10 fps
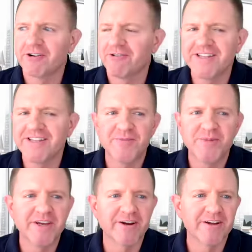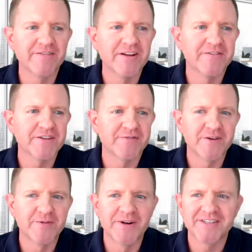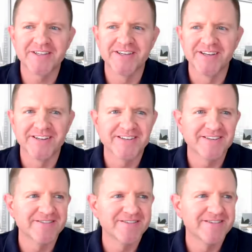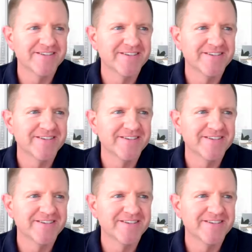Great to be here, even if it's a few minutes late. So,